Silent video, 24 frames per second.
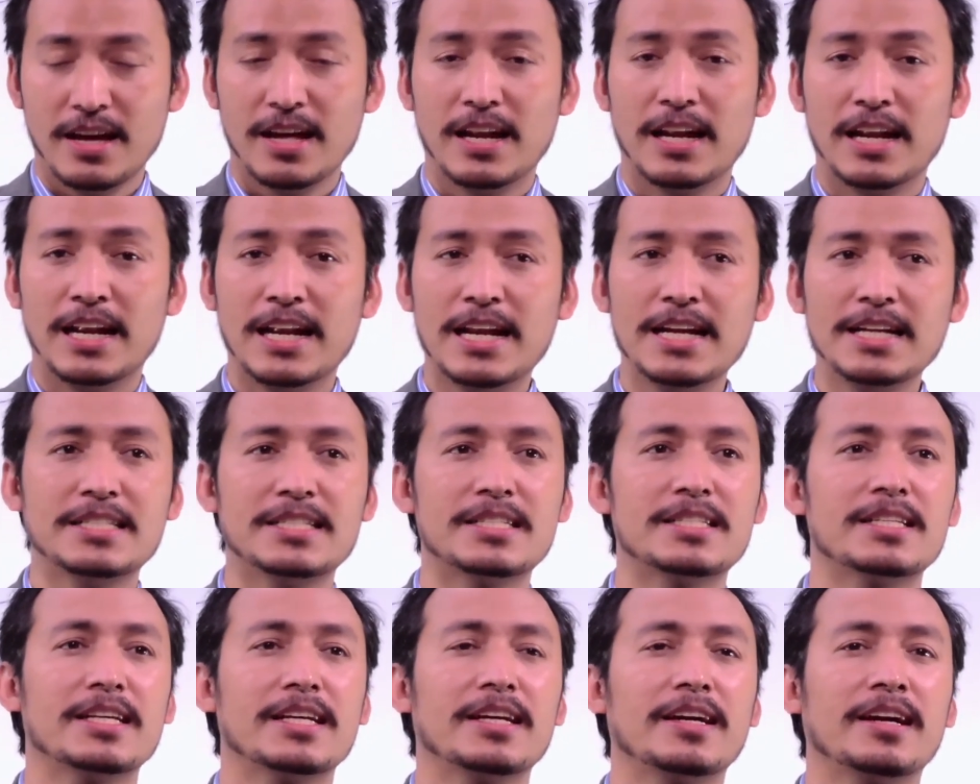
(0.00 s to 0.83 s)

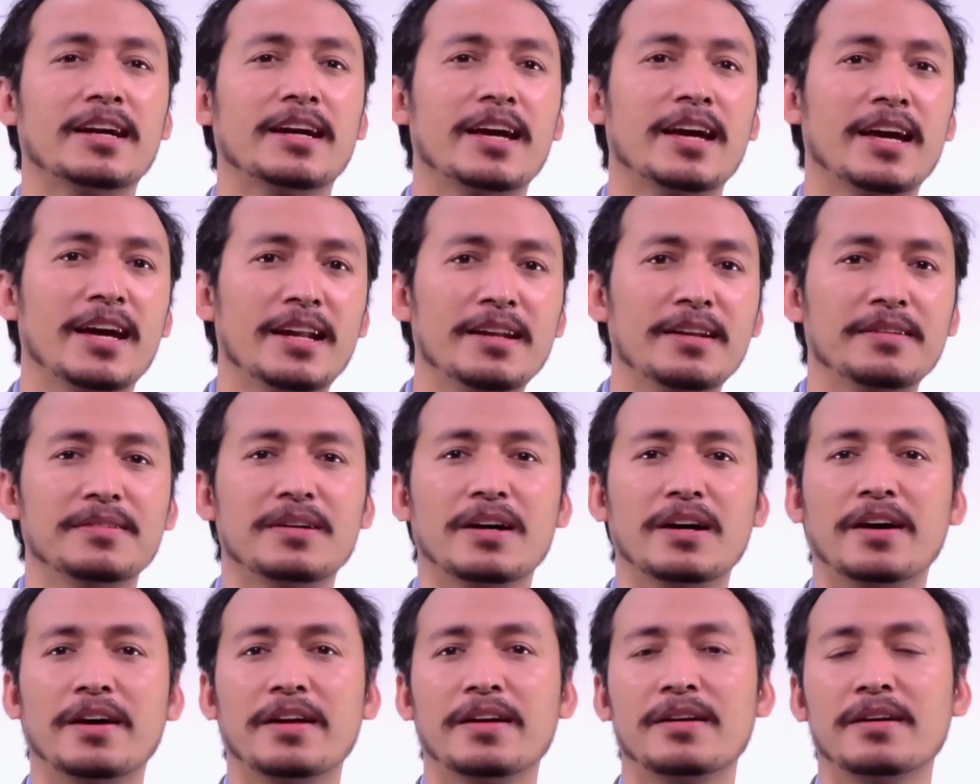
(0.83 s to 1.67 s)
let's again
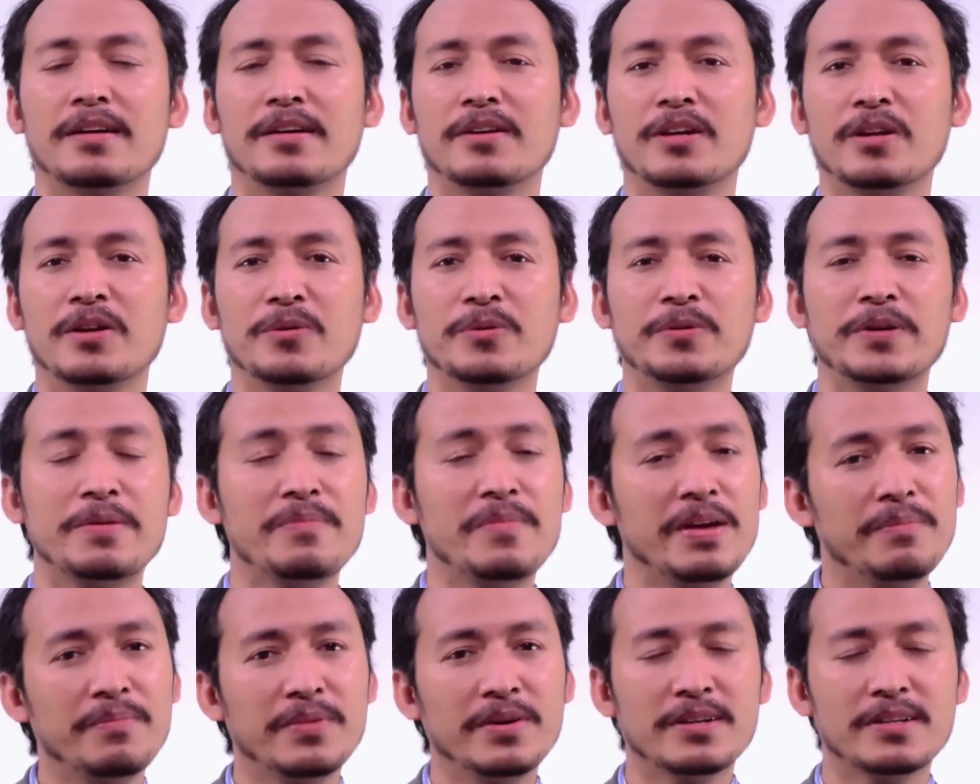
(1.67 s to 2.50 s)

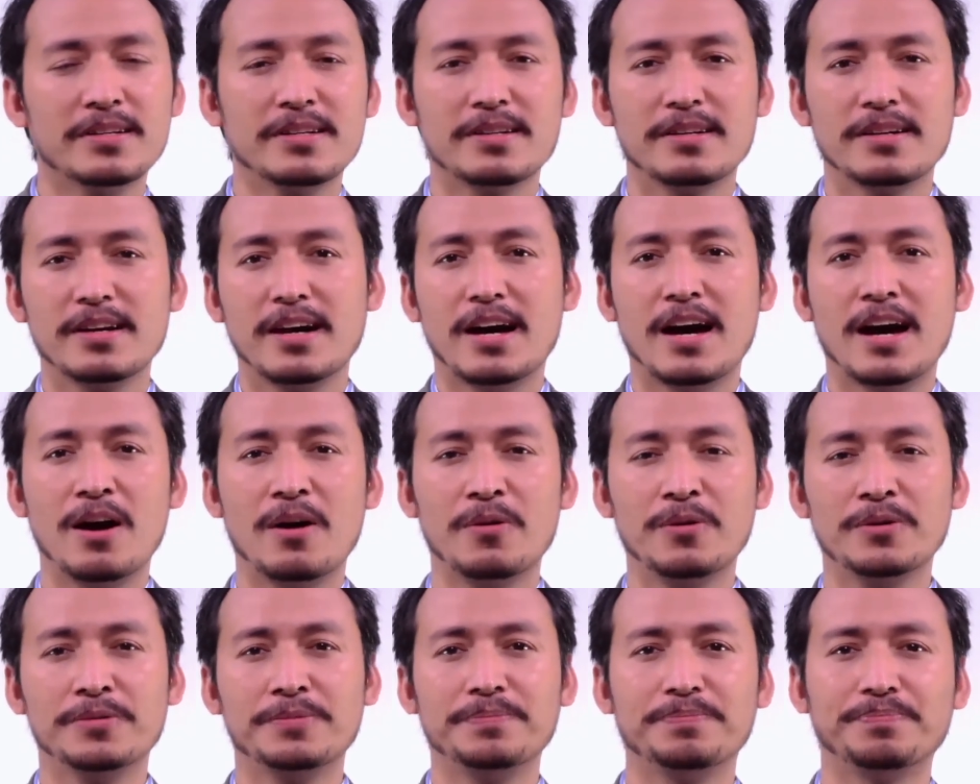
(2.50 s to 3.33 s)
remember
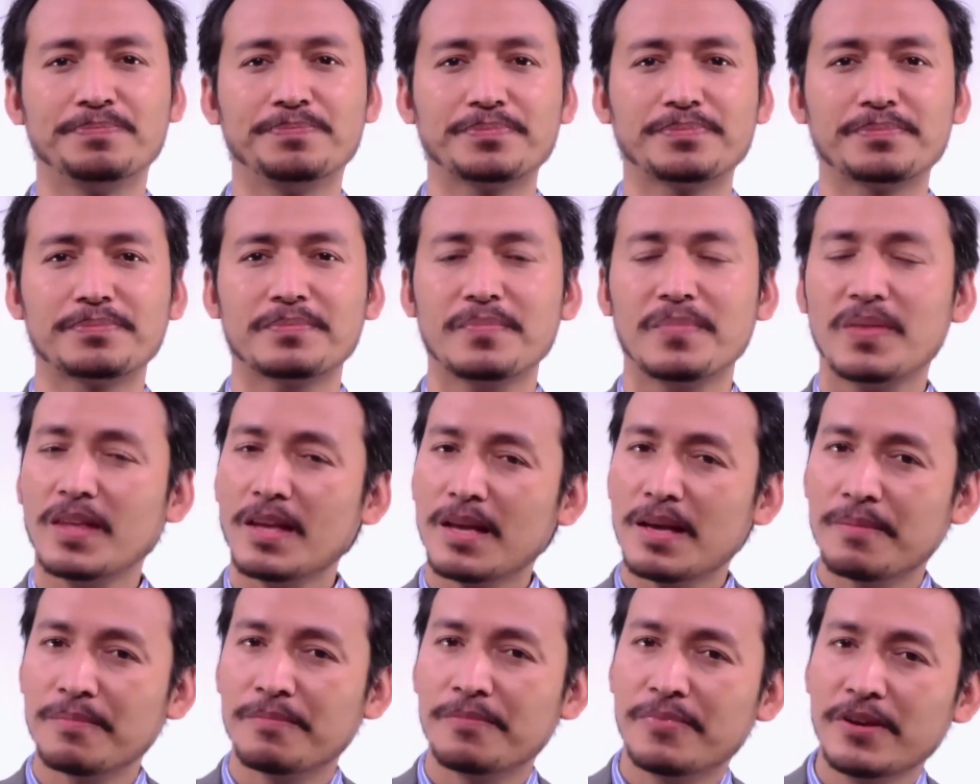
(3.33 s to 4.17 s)
our
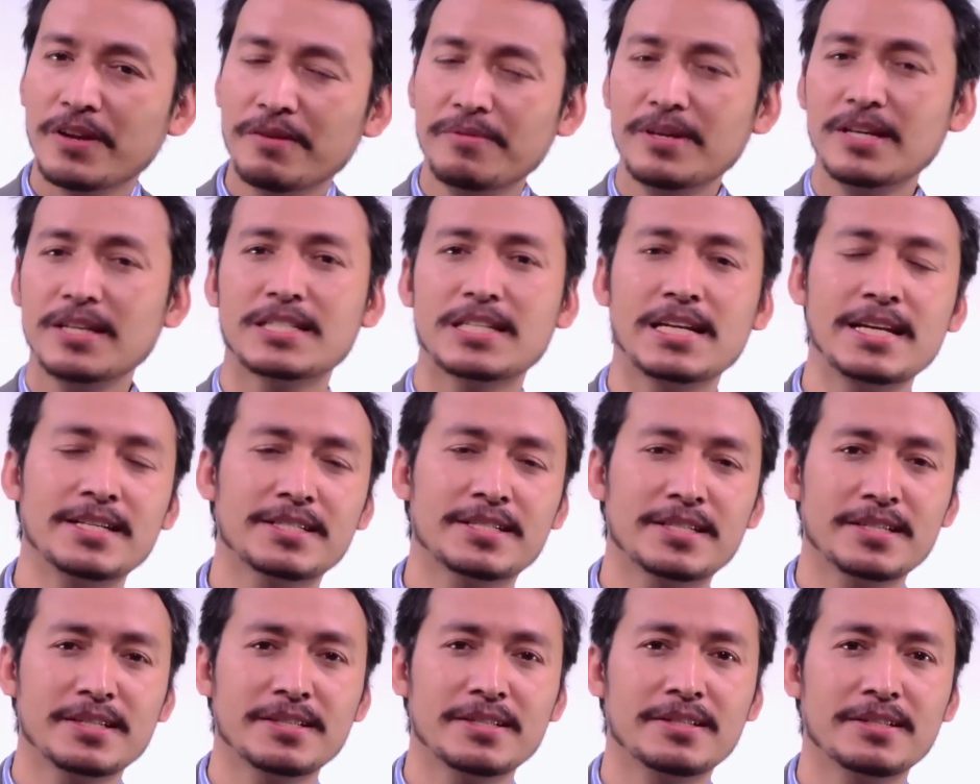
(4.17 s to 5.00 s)
previous
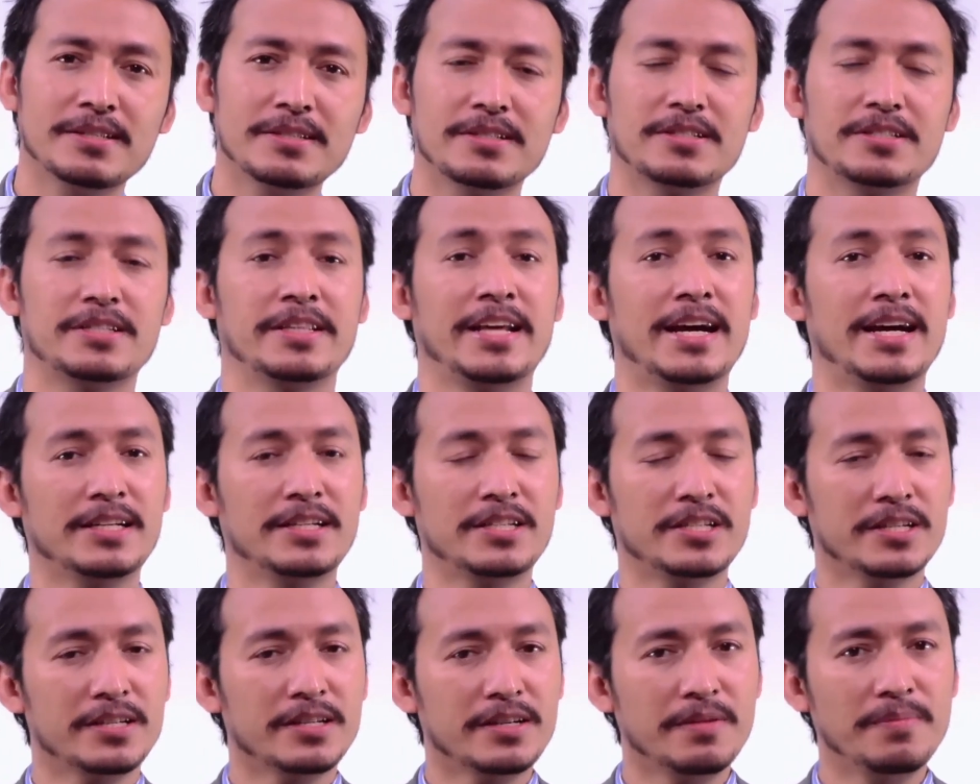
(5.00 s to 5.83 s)
lessons that
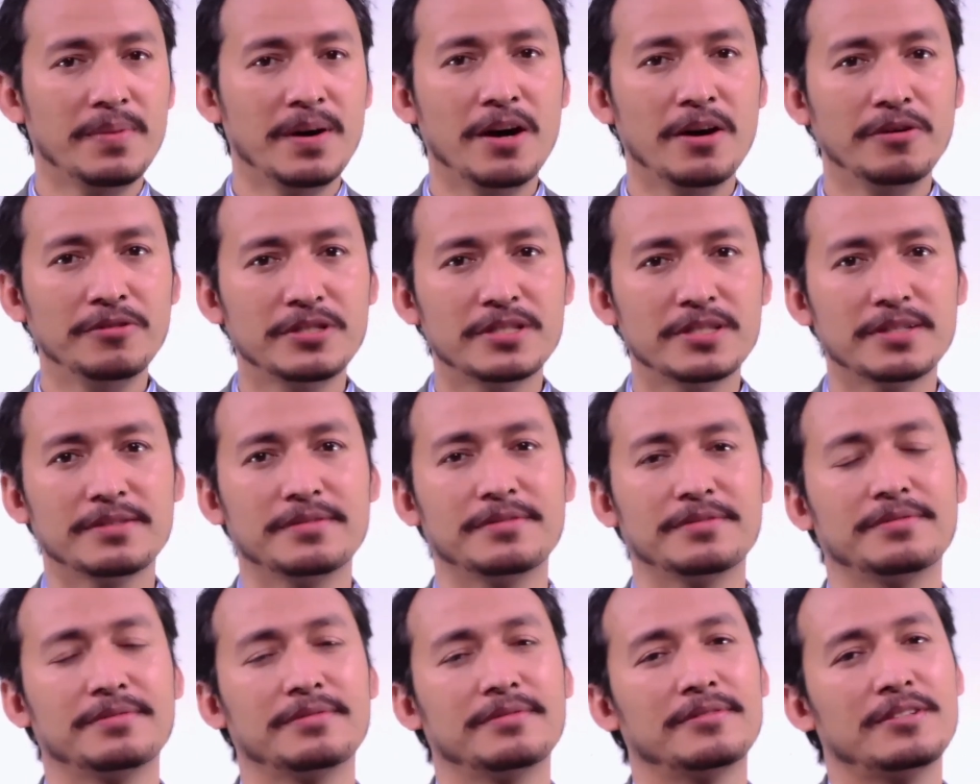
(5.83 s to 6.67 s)
talk about
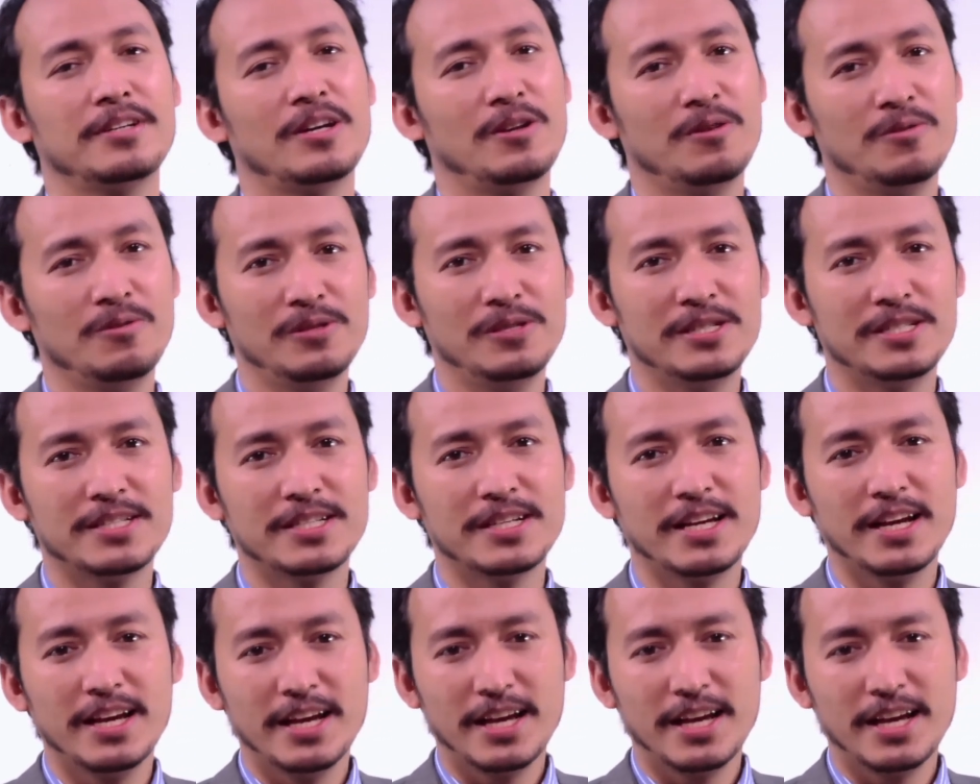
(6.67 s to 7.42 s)
rules.